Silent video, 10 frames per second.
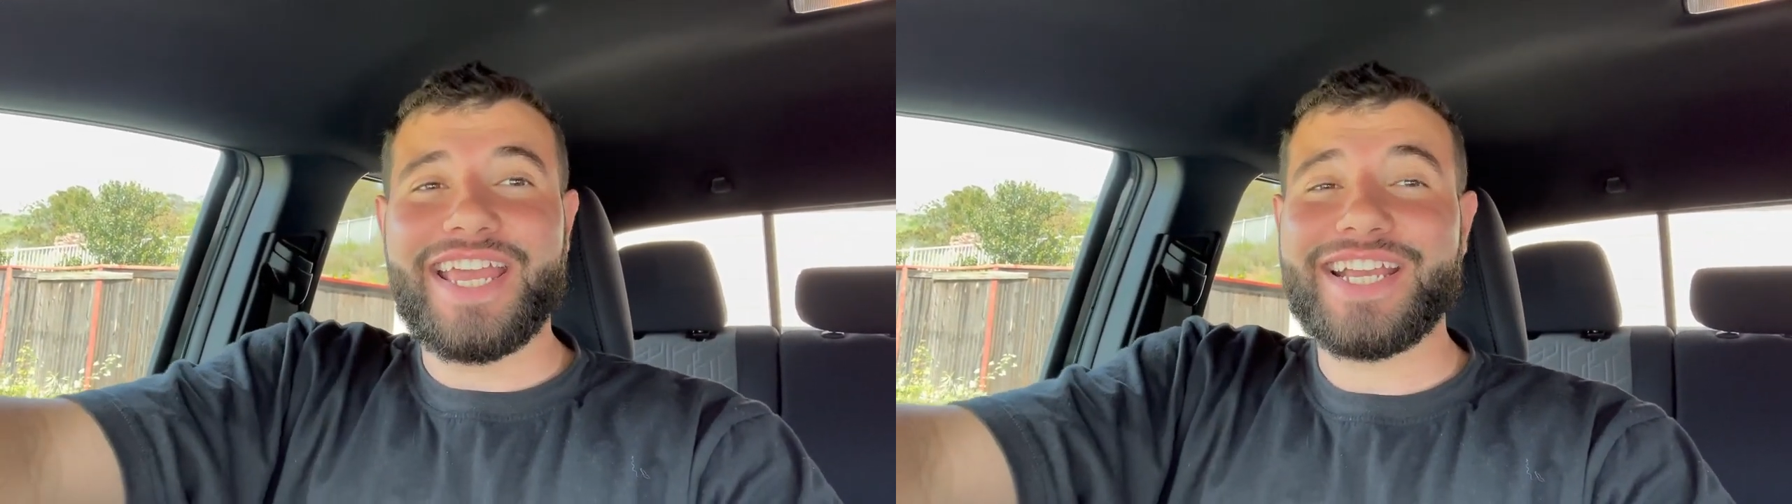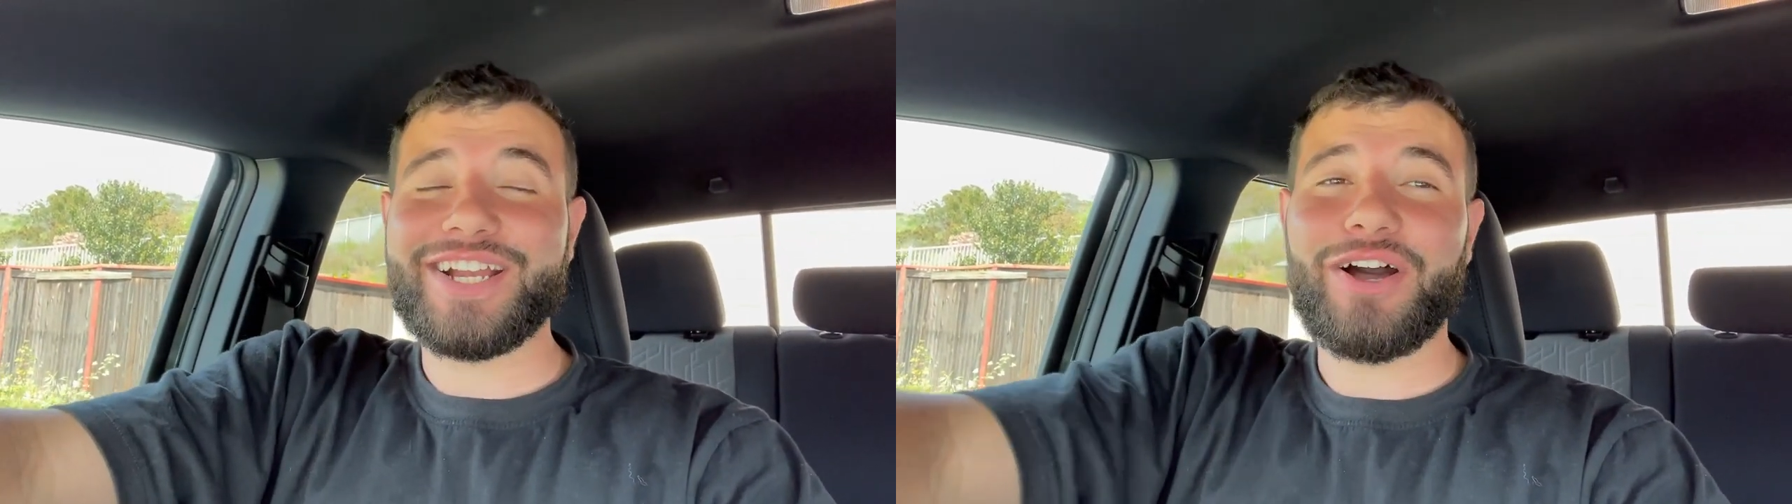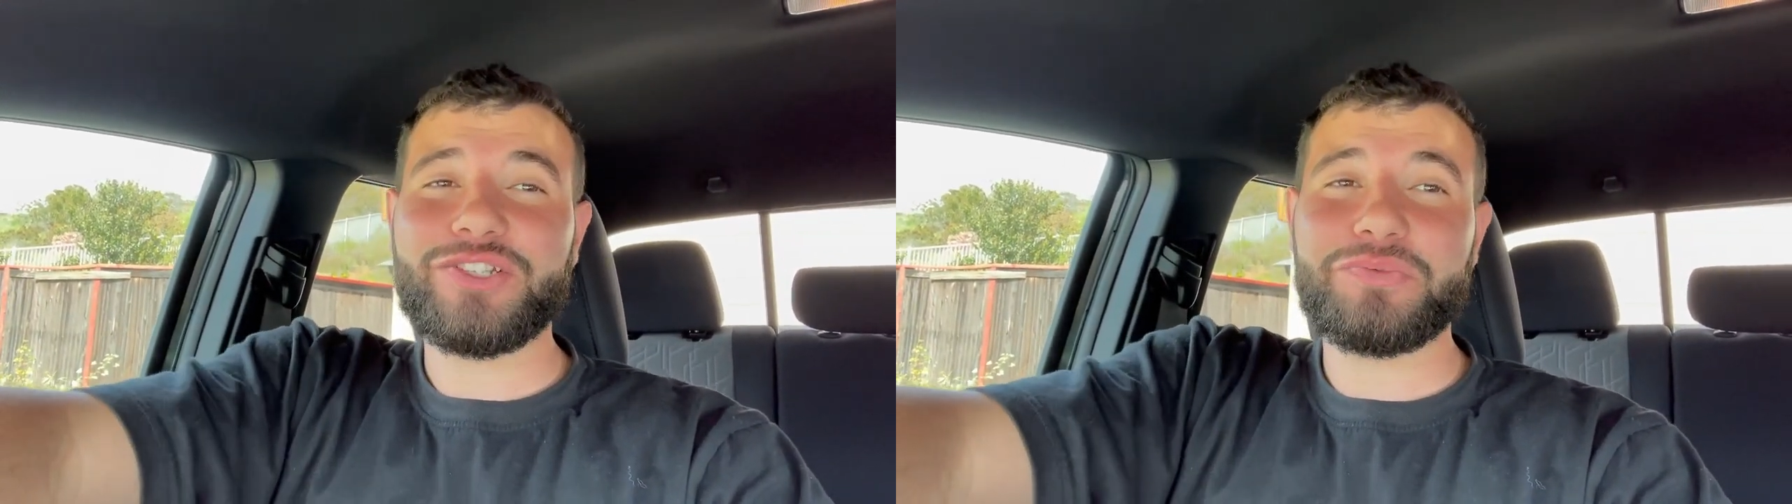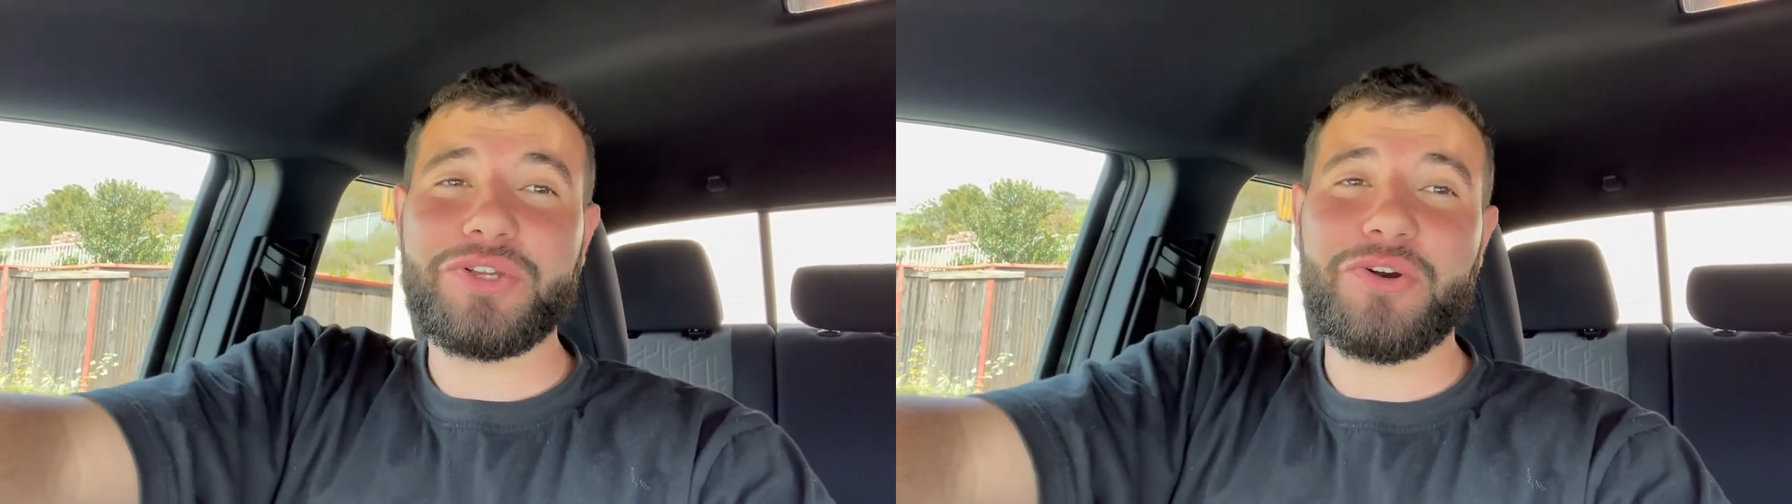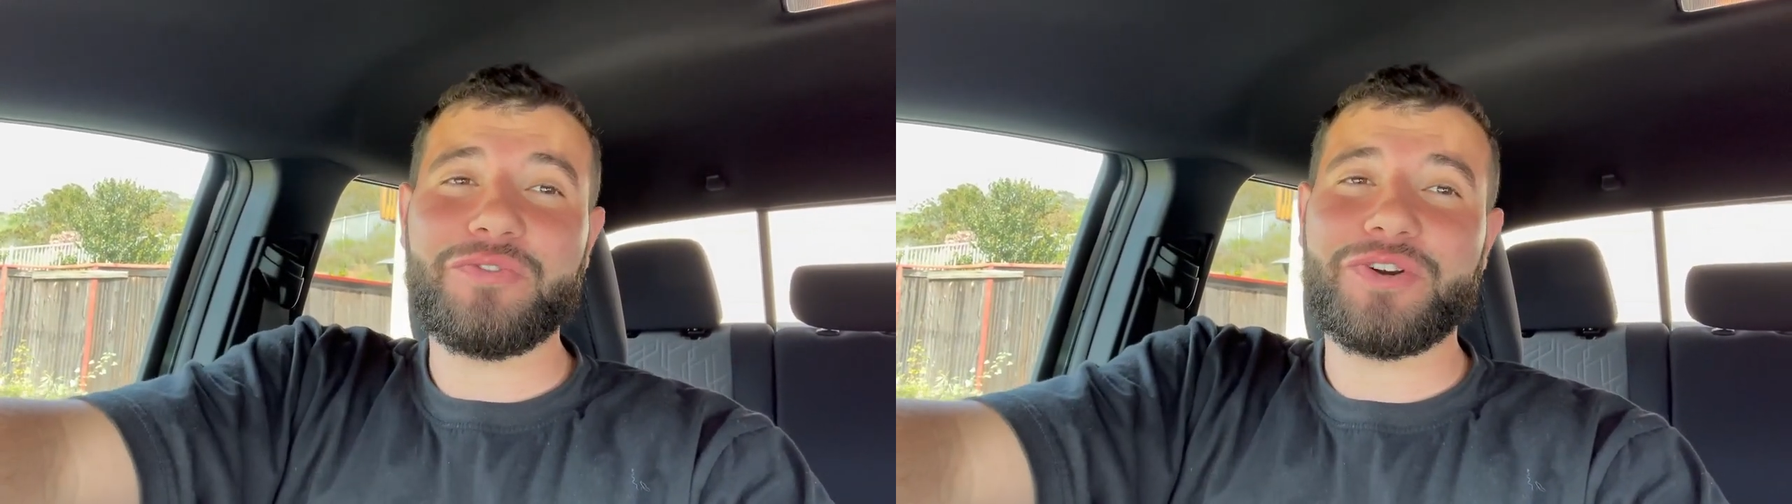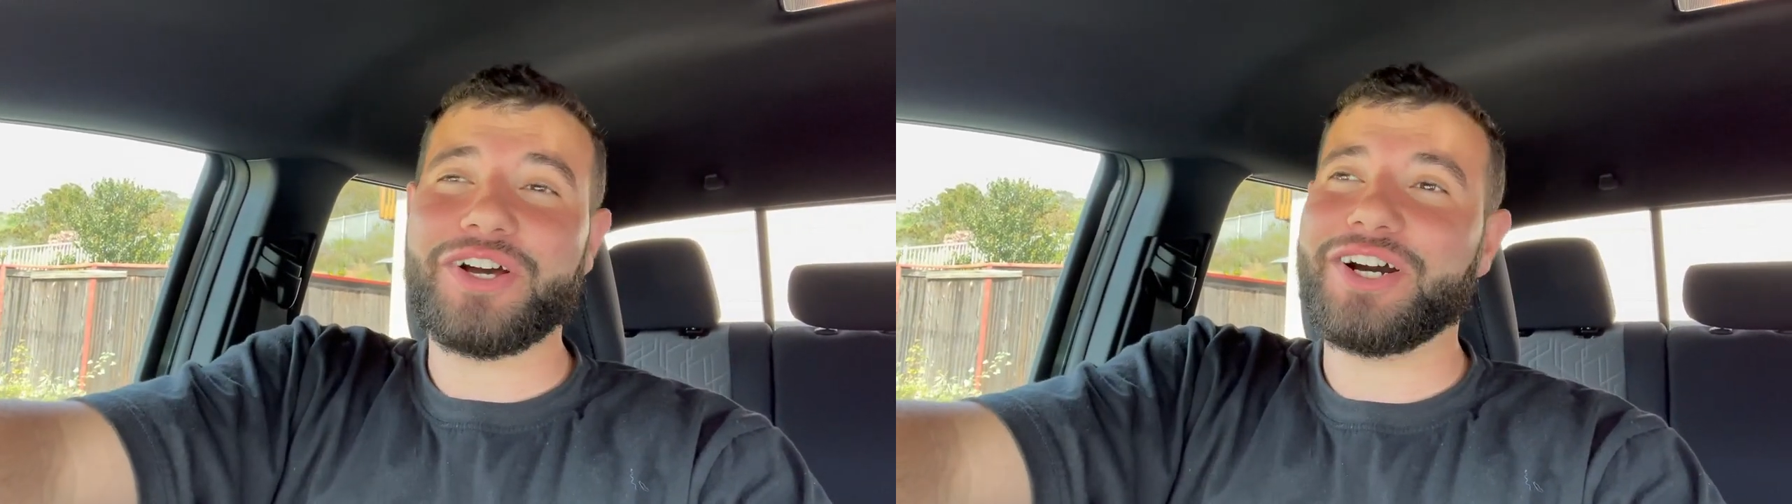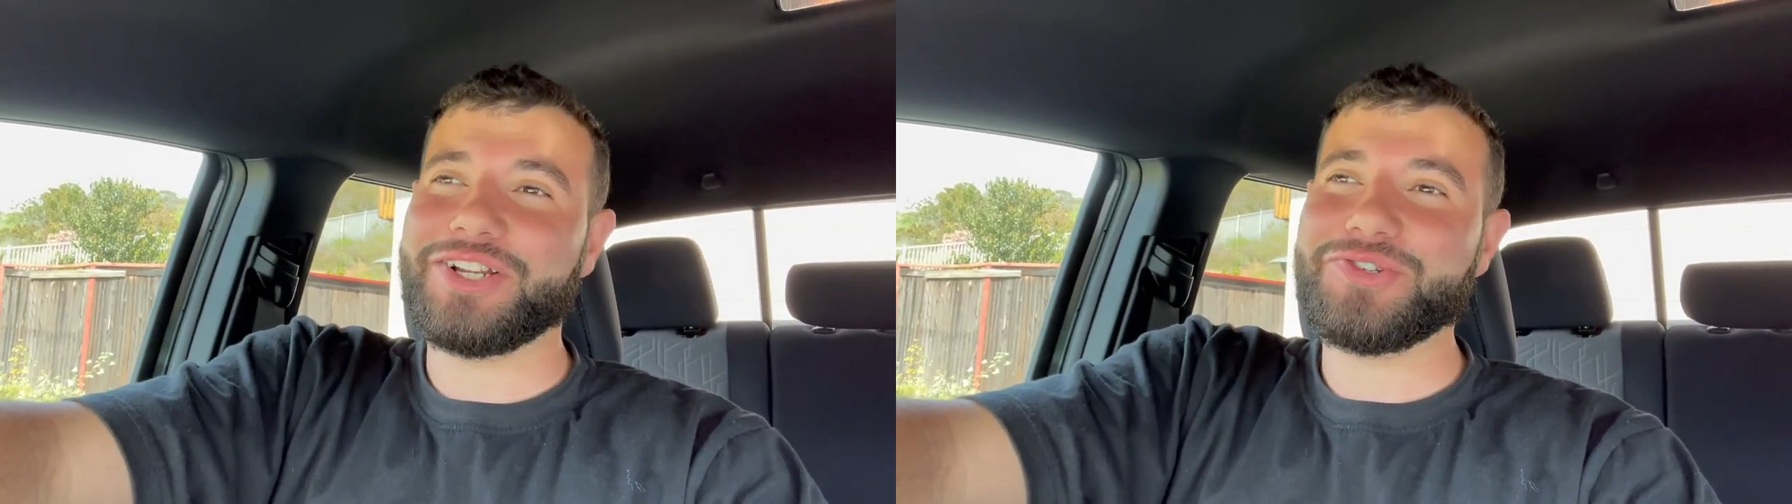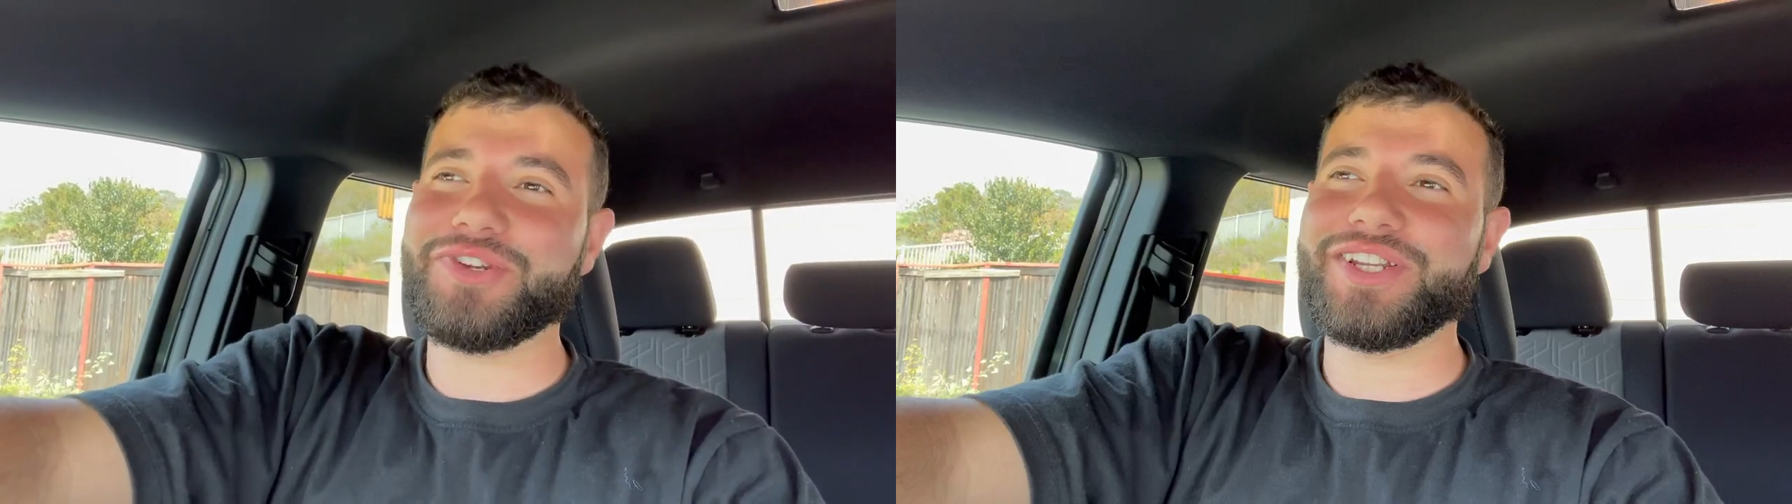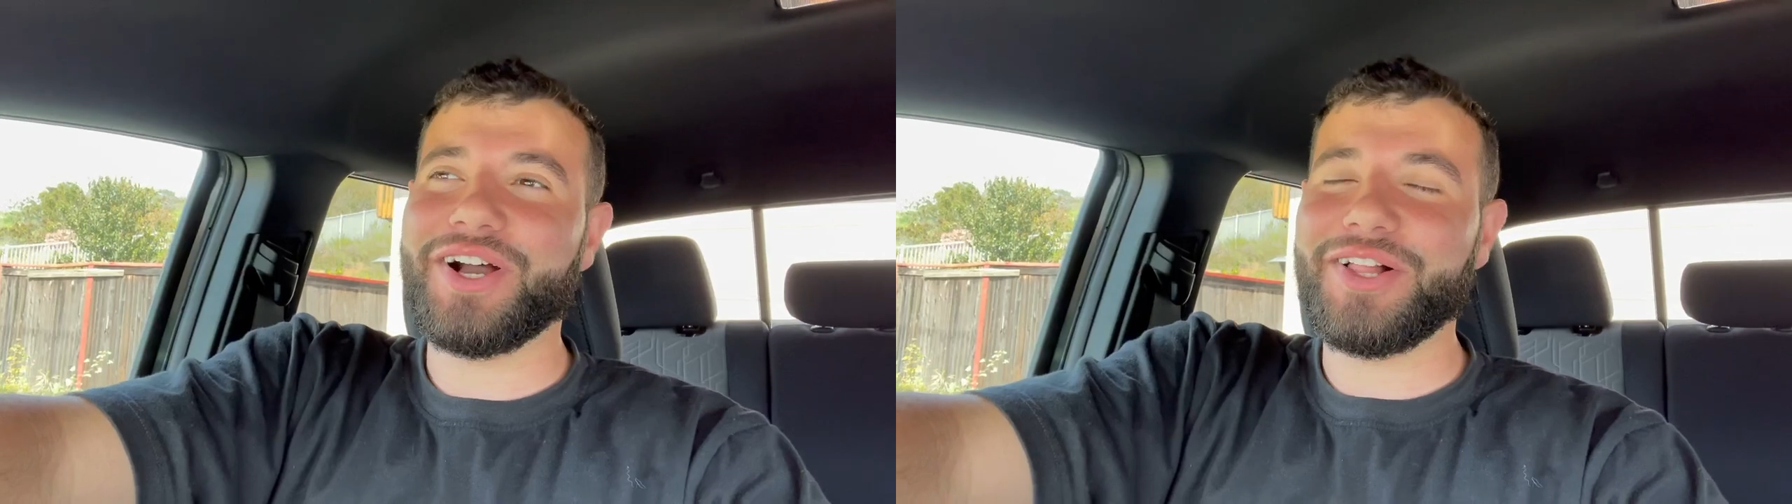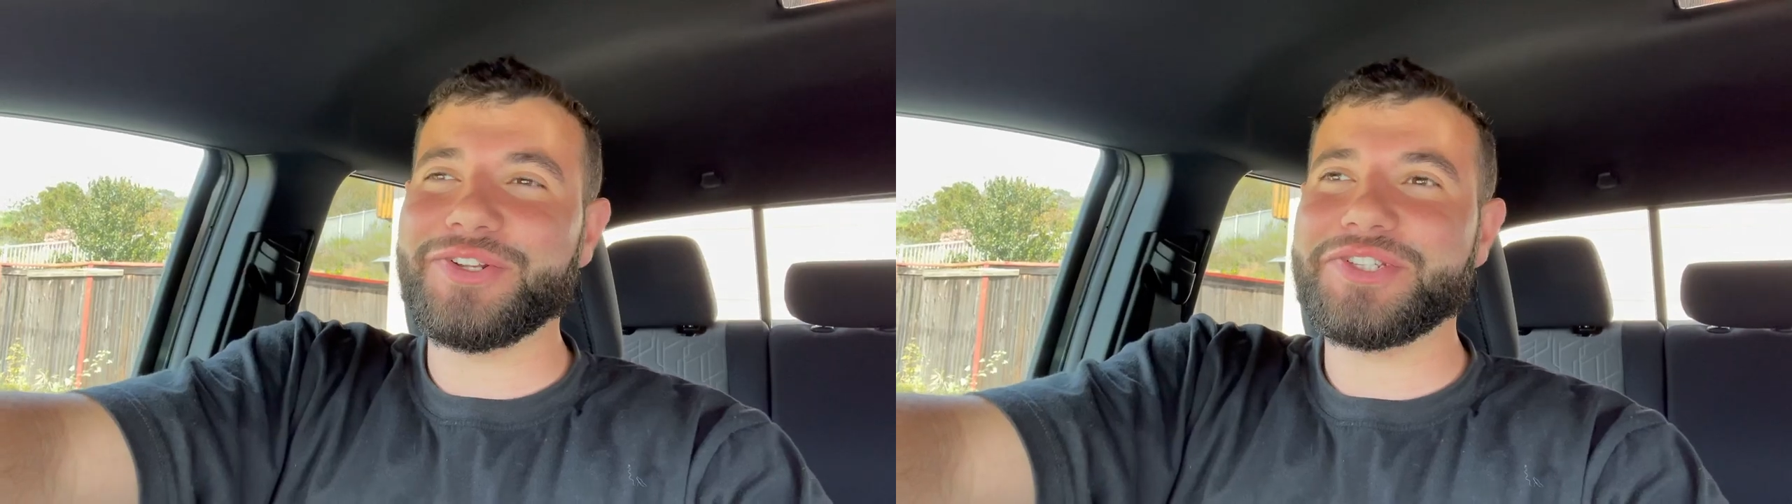it cost me over a
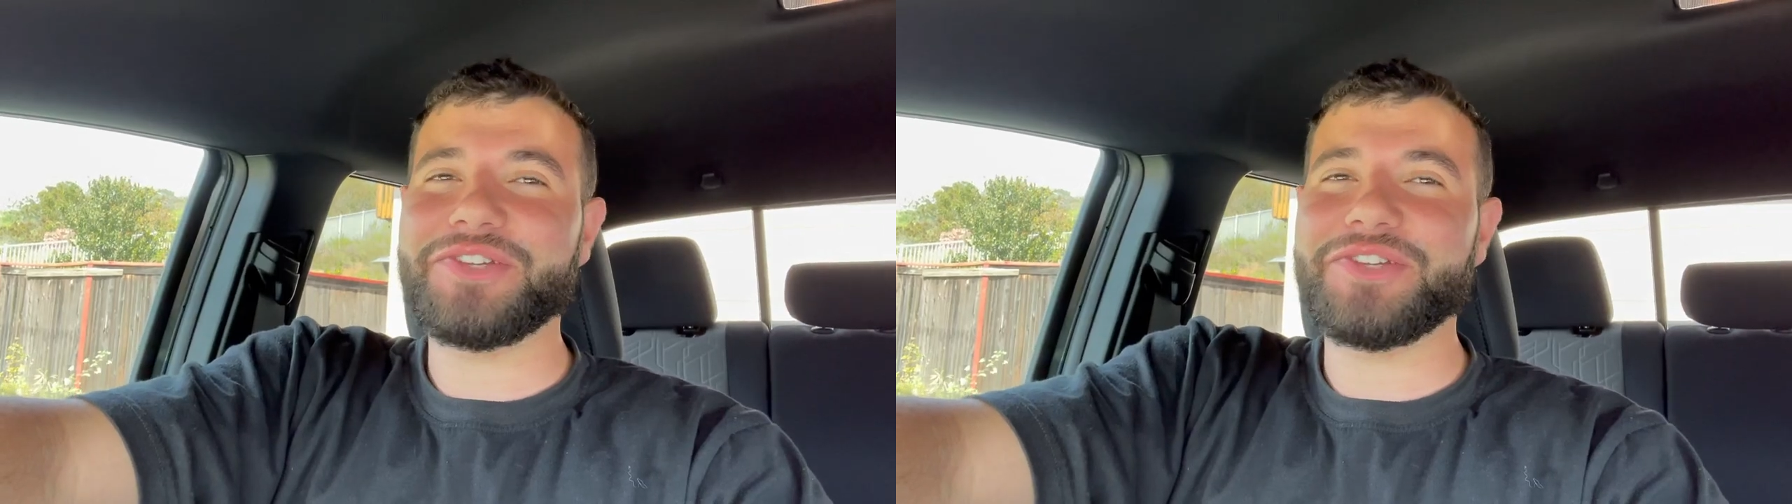$100